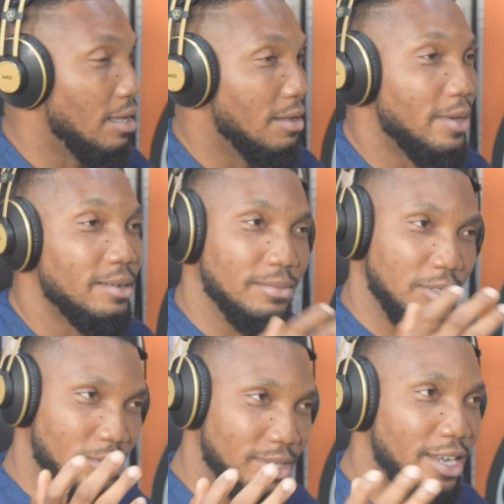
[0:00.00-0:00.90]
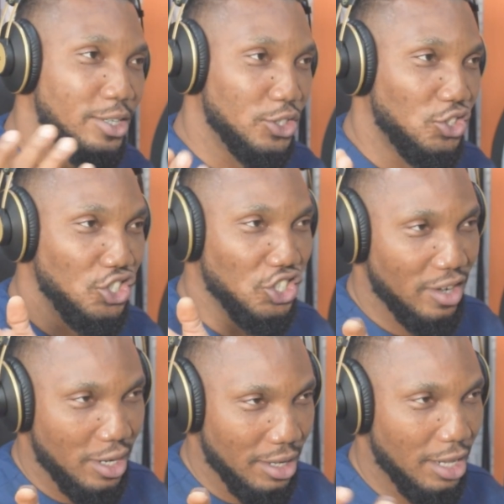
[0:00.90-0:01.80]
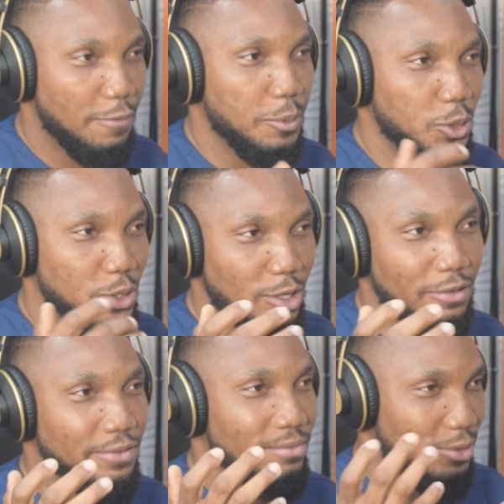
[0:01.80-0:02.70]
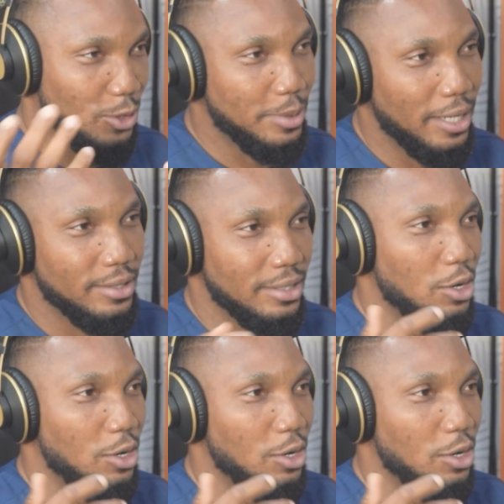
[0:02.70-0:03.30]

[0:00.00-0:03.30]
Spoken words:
well, you know, in our industry generally, a lot of people use a lot of substances,